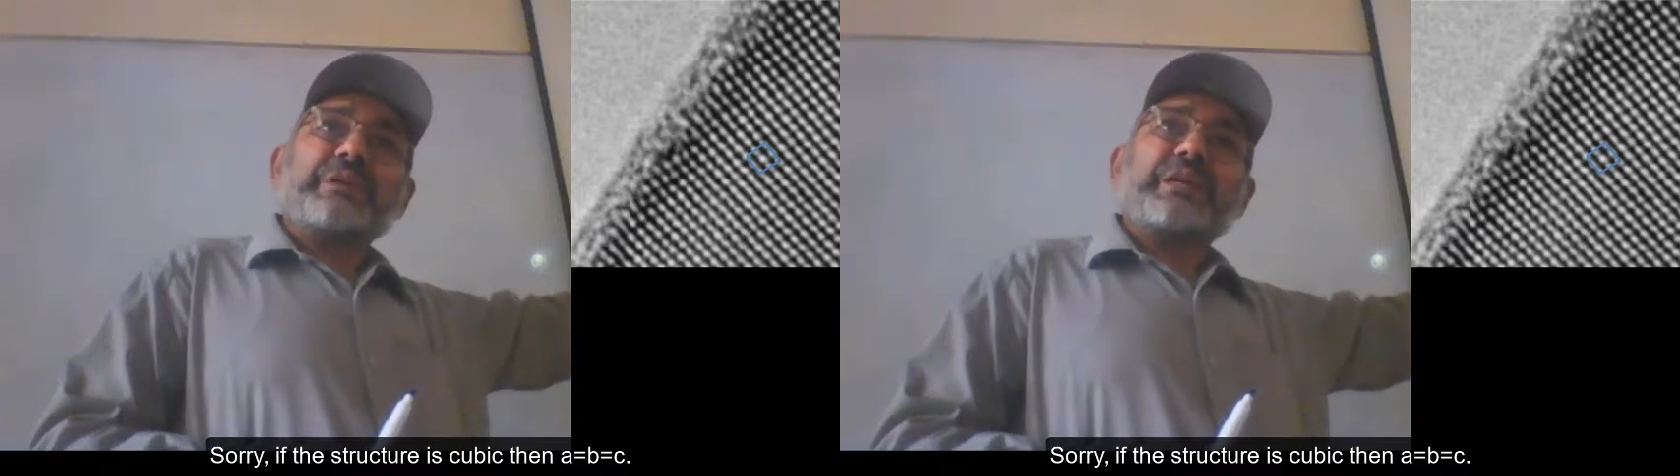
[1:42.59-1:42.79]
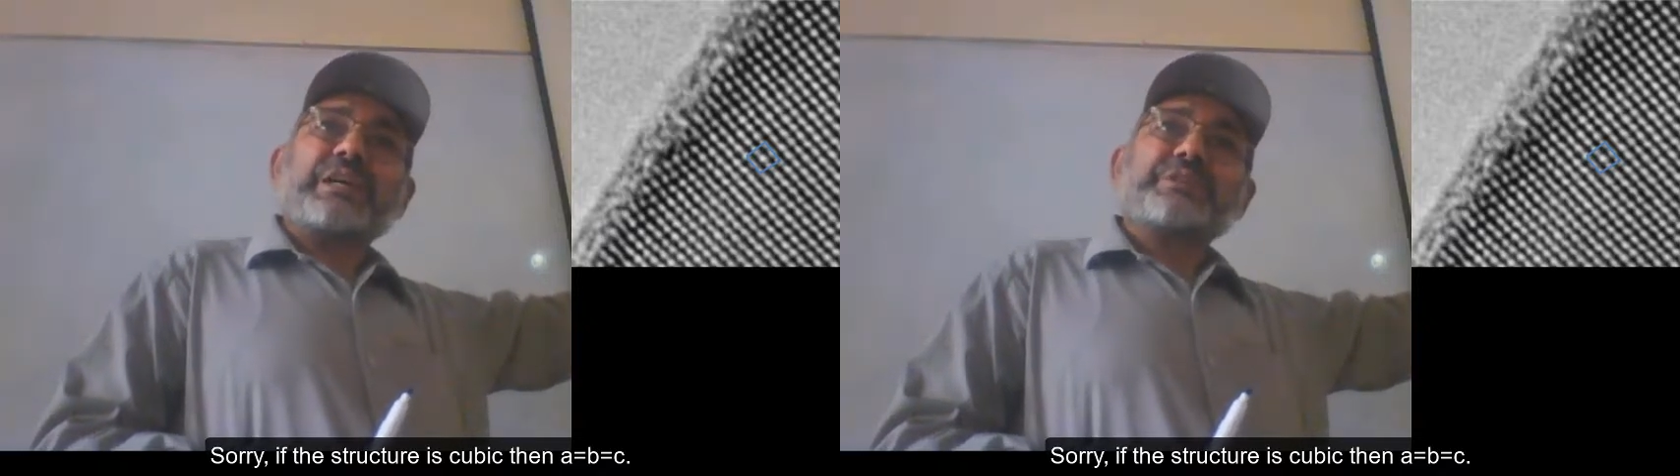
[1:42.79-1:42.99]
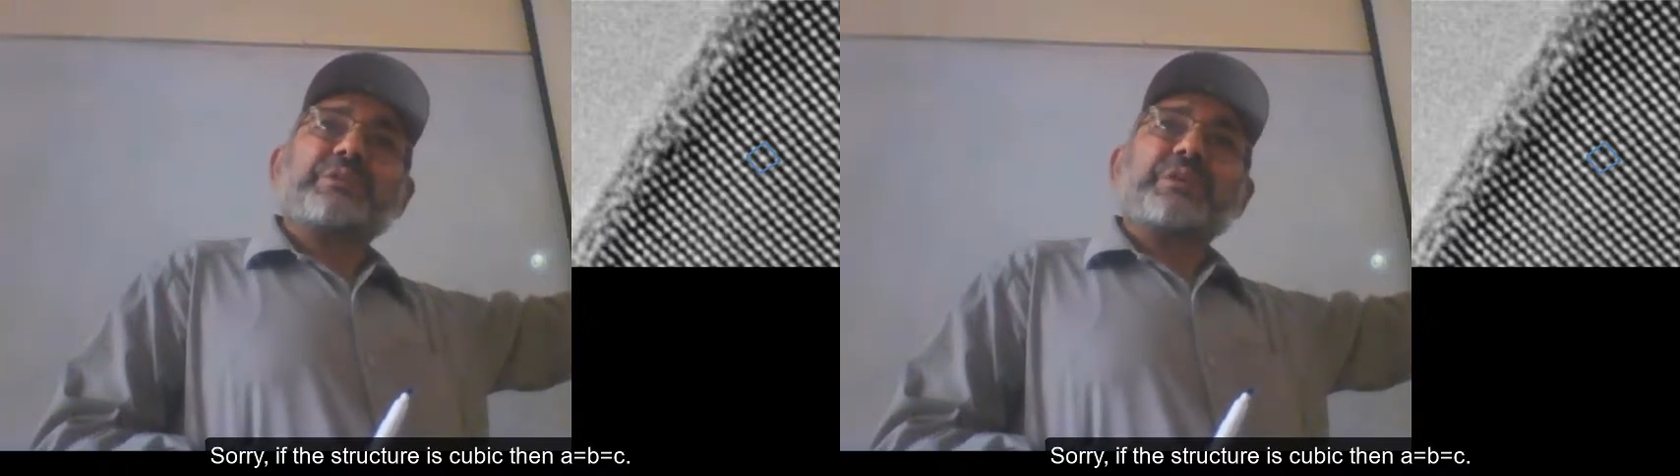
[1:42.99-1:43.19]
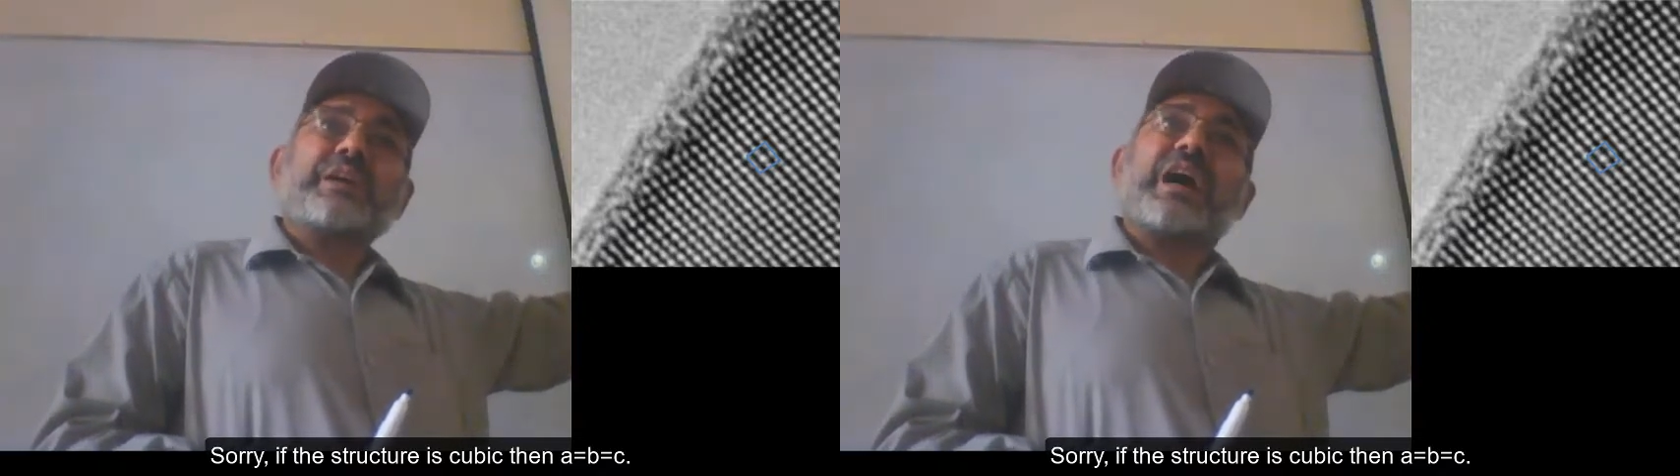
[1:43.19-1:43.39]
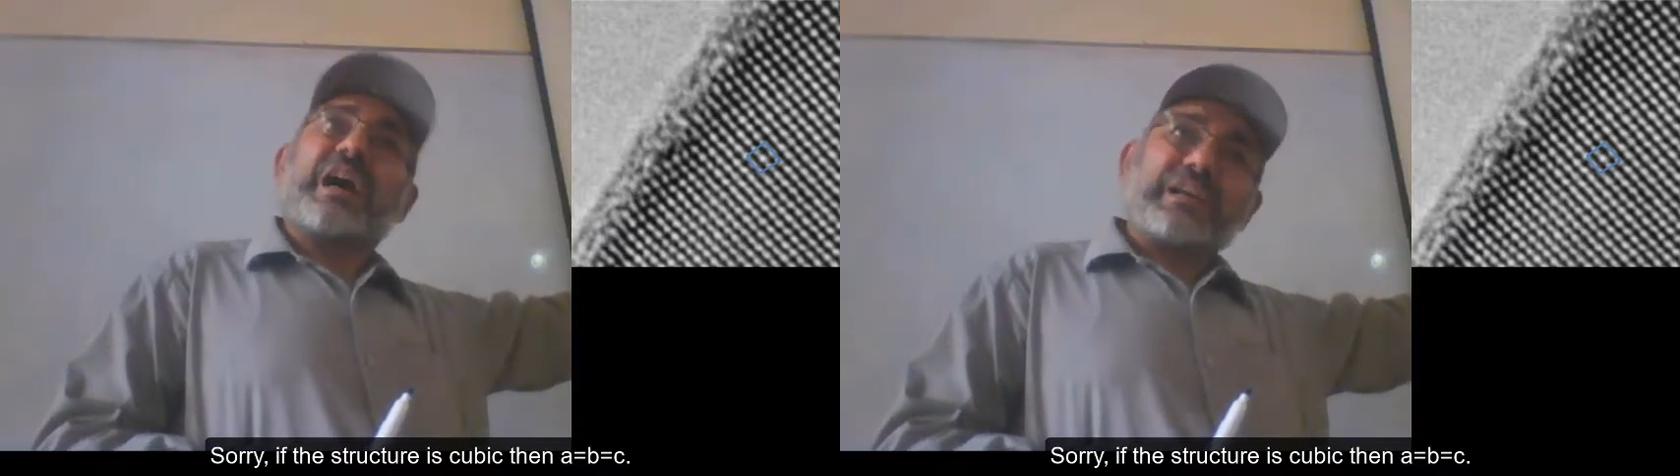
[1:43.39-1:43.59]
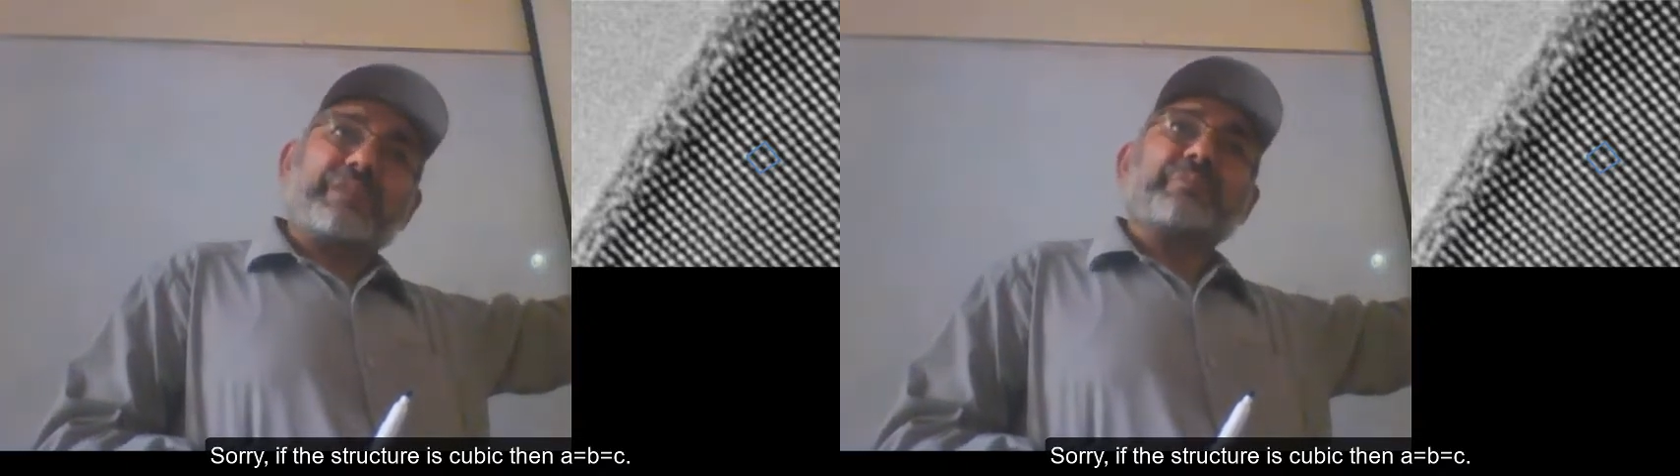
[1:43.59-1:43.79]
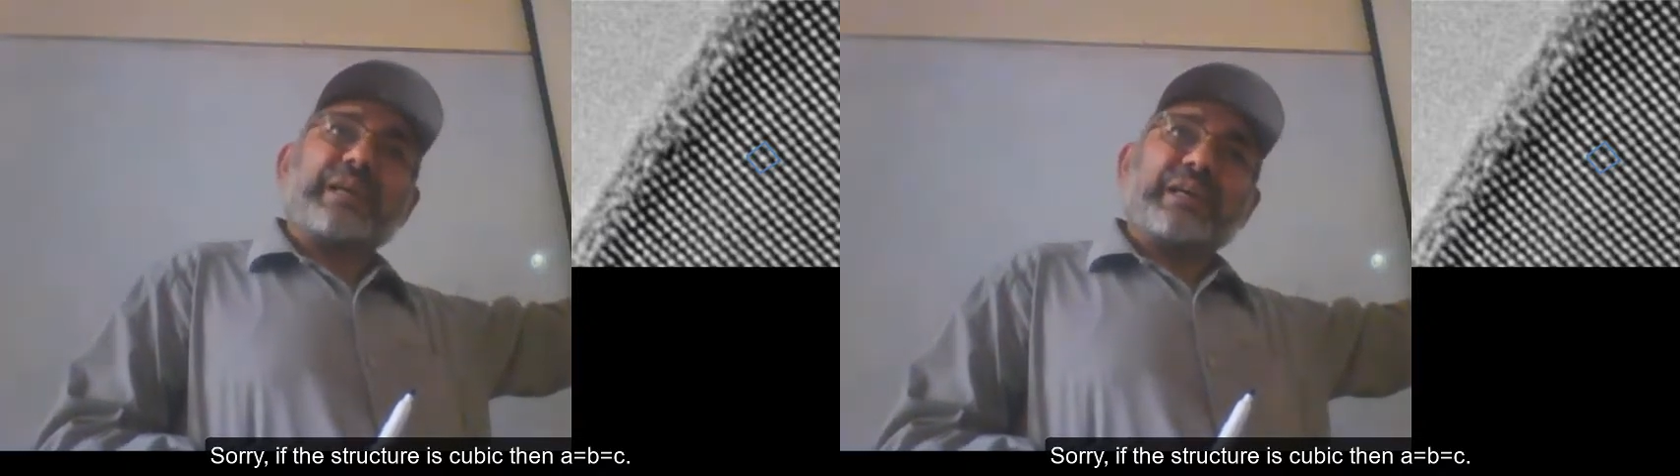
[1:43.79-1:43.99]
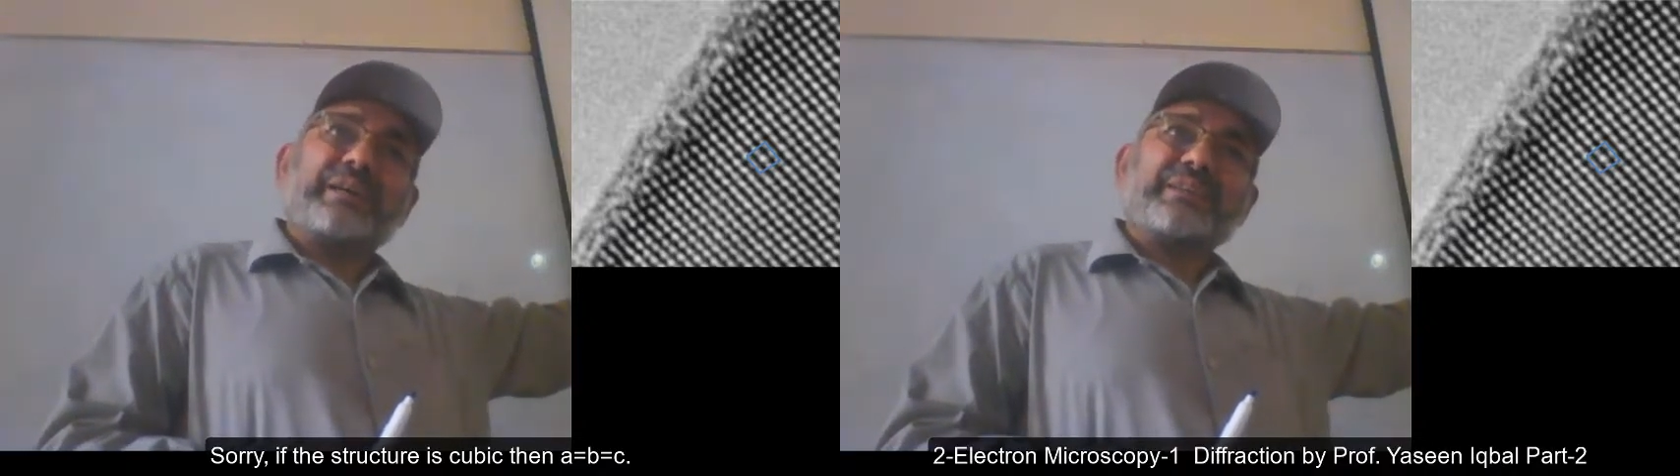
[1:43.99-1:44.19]
because you can't
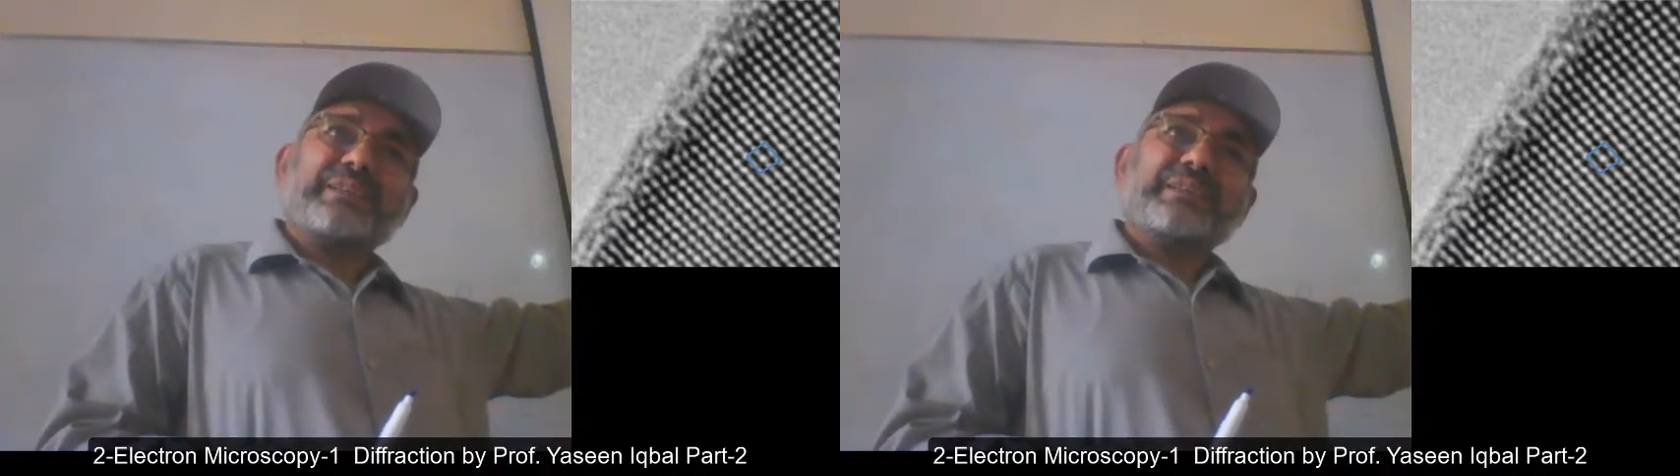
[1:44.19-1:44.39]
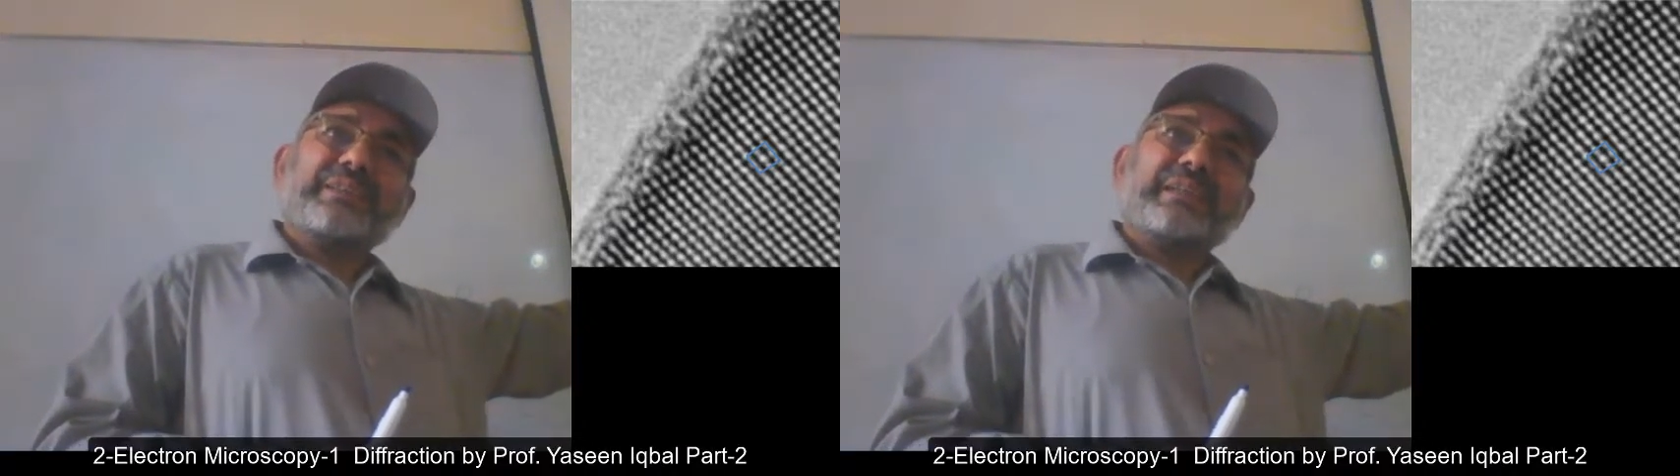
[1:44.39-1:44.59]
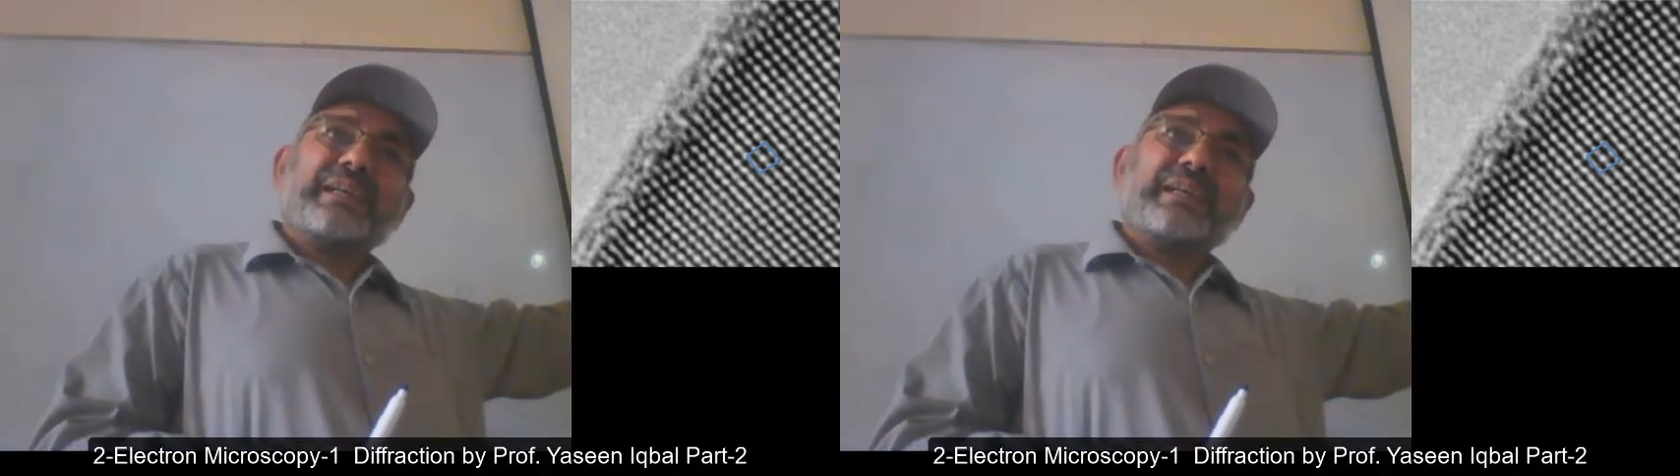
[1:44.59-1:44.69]
measure